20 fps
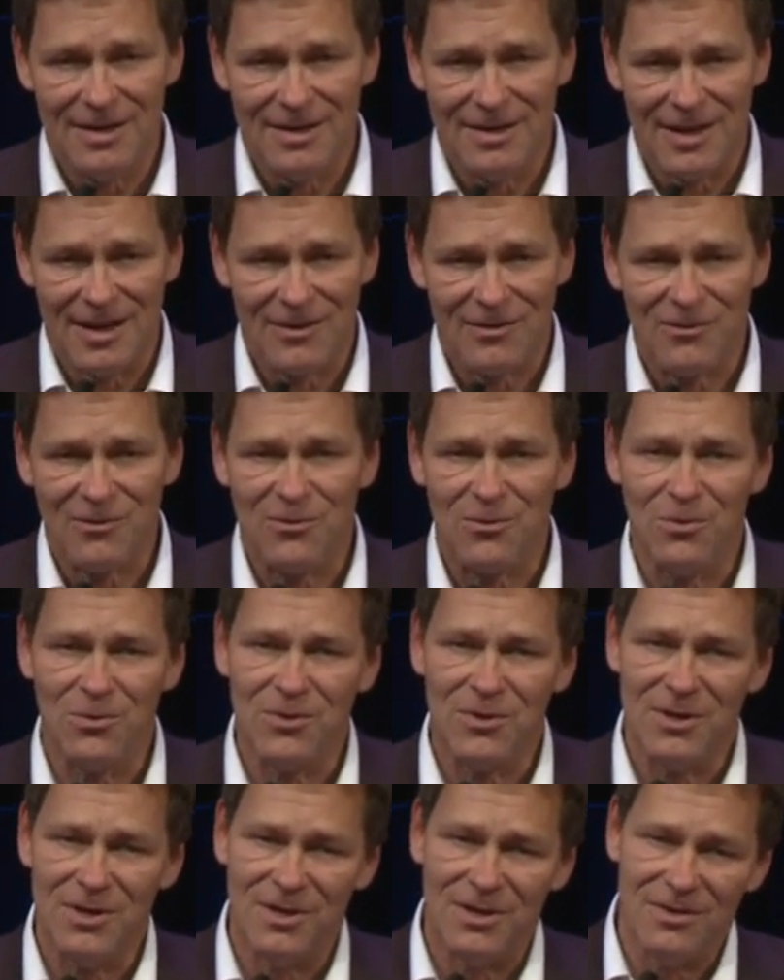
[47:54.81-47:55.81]
gets through
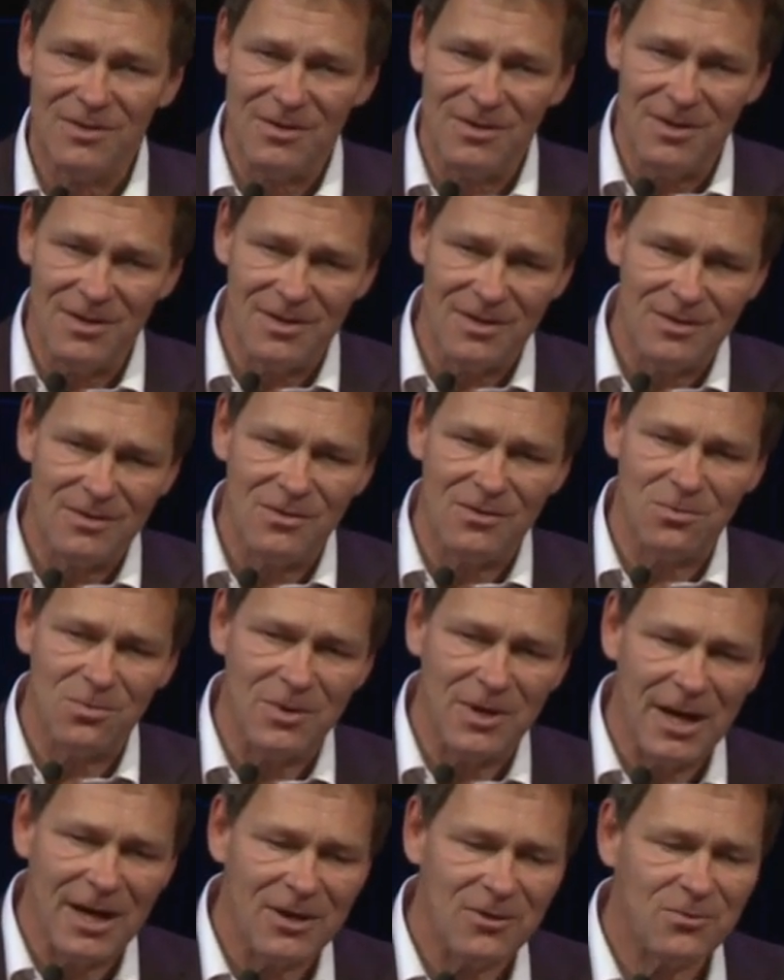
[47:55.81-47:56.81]
the, the, the
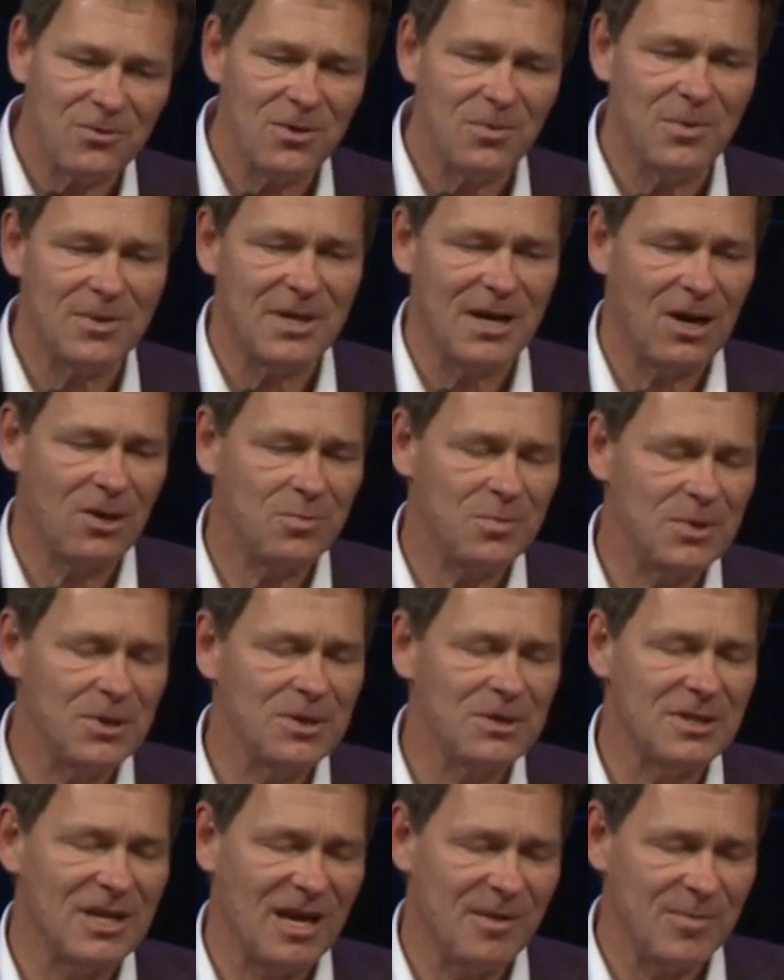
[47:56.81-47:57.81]
re-entry without
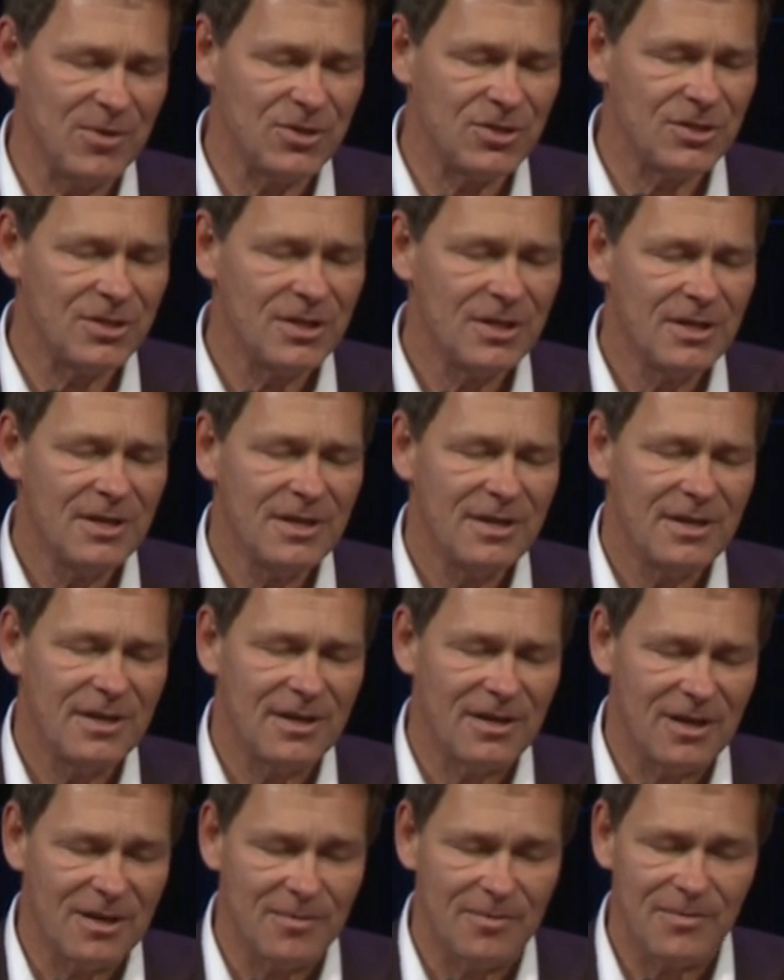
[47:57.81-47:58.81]
being damaged,
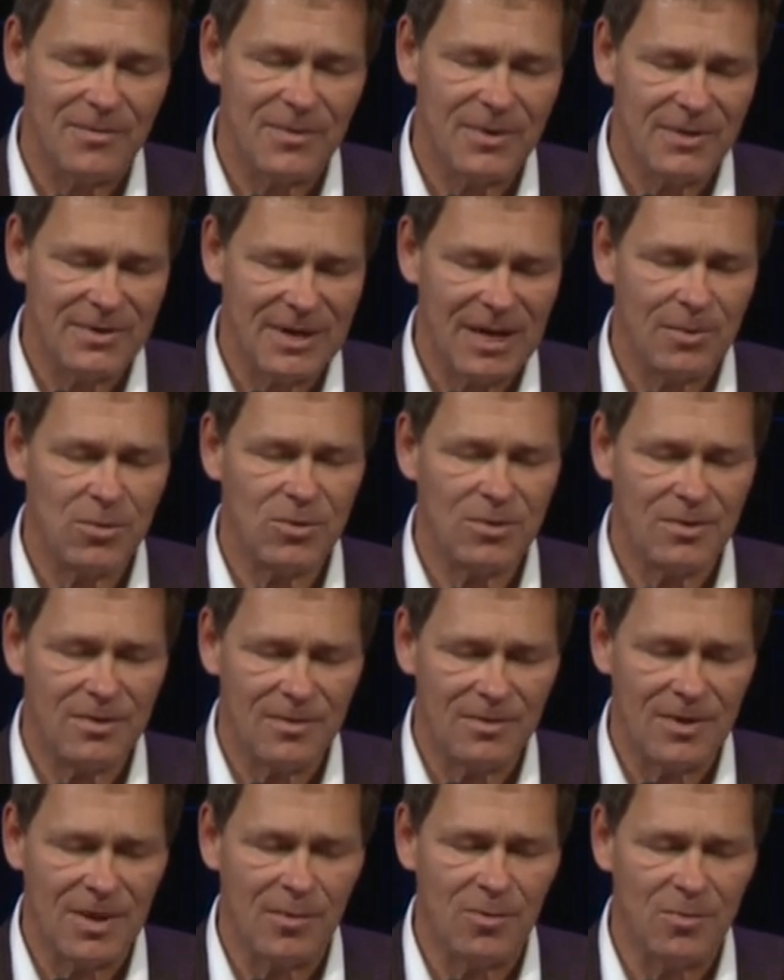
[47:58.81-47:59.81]
um, that, would,
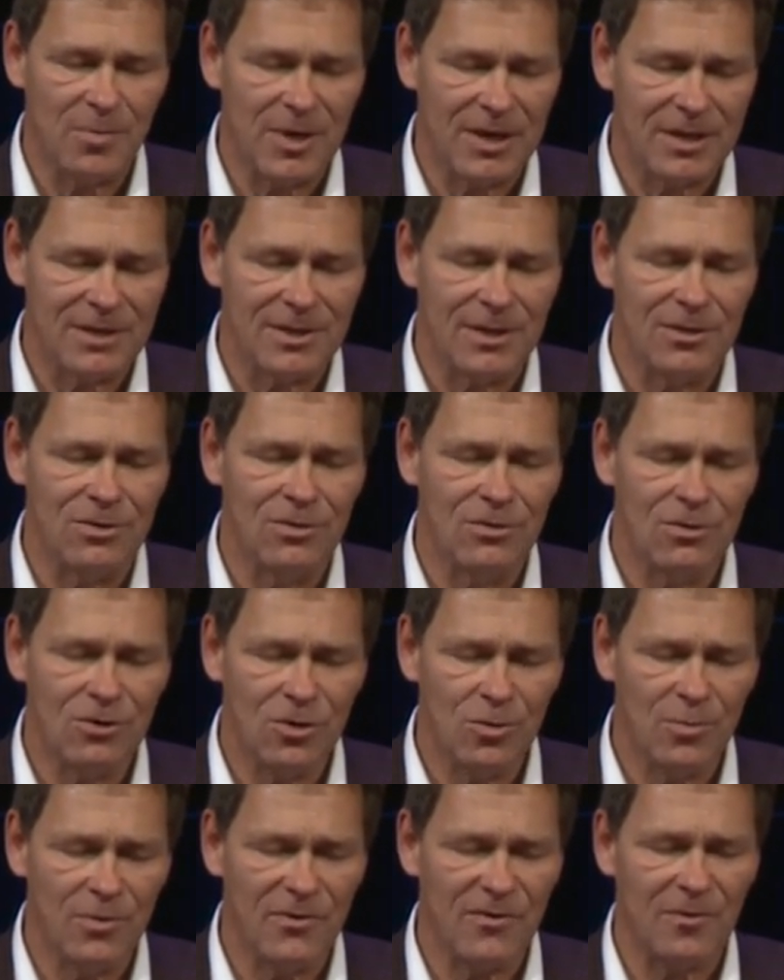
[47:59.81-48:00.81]
that would make an
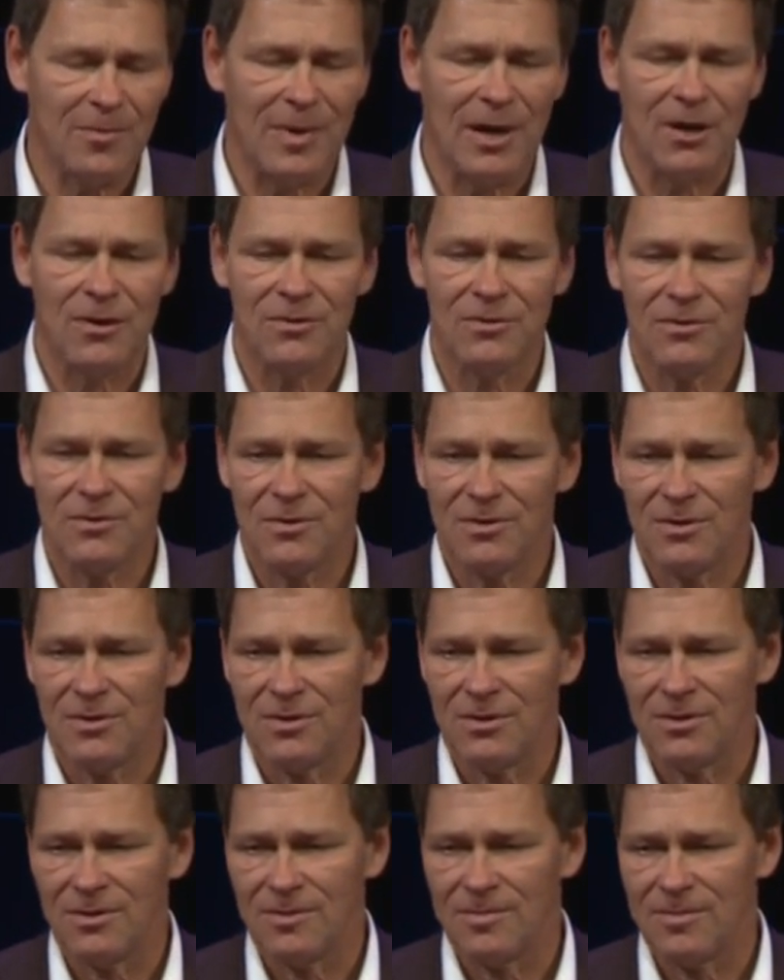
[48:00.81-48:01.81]
enormous amount
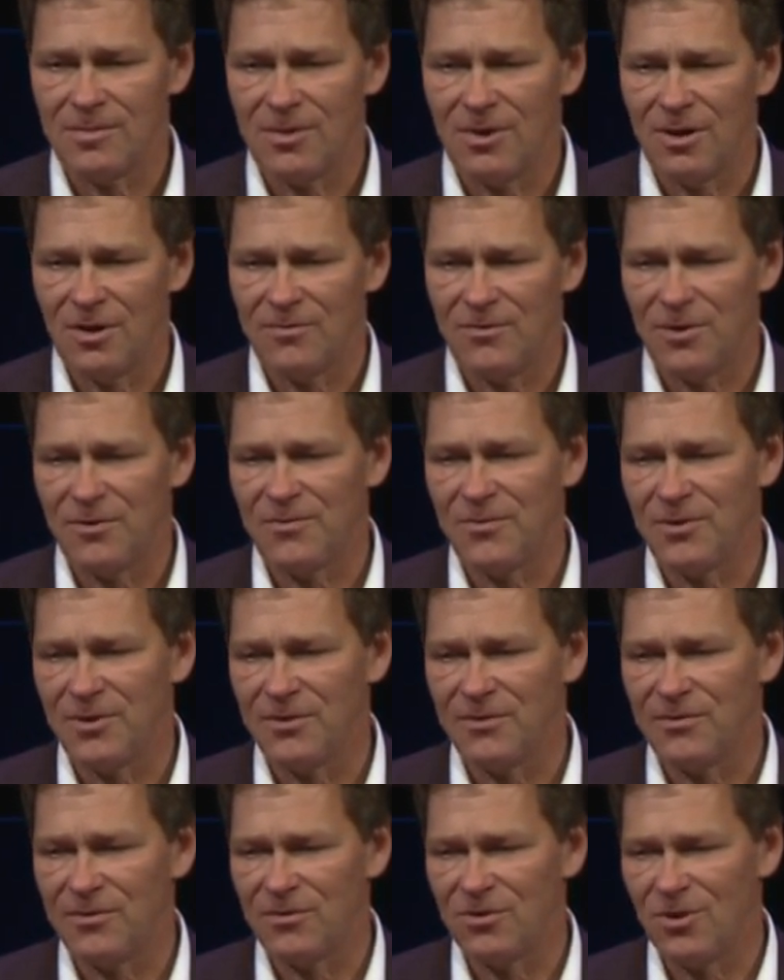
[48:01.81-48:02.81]
um, of
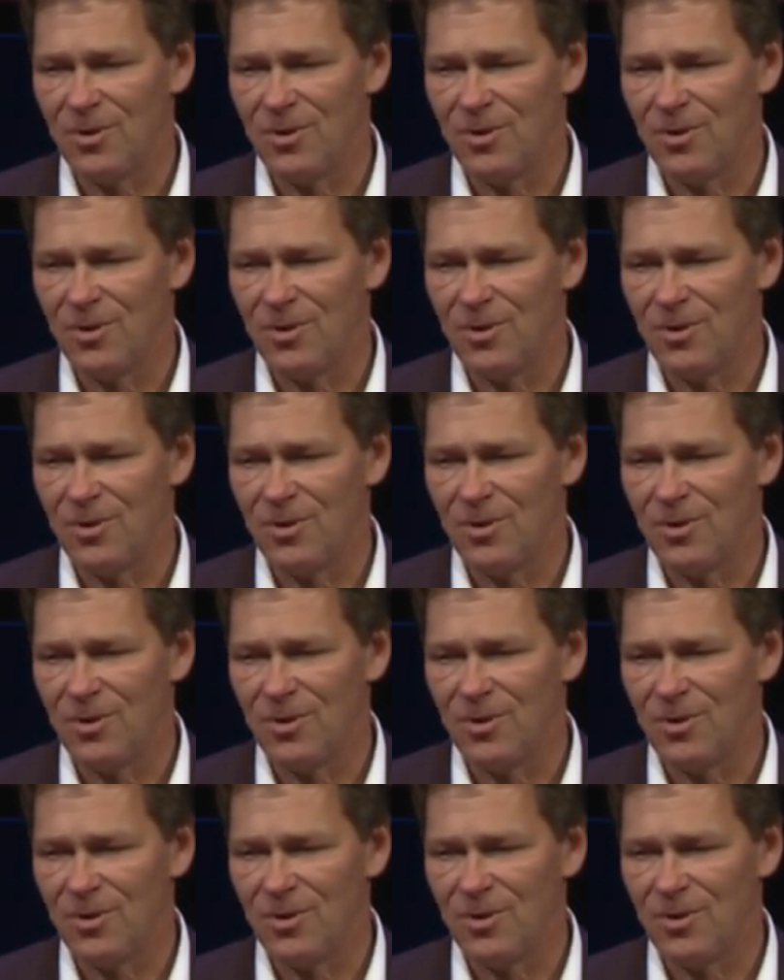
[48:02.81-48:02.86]
difference in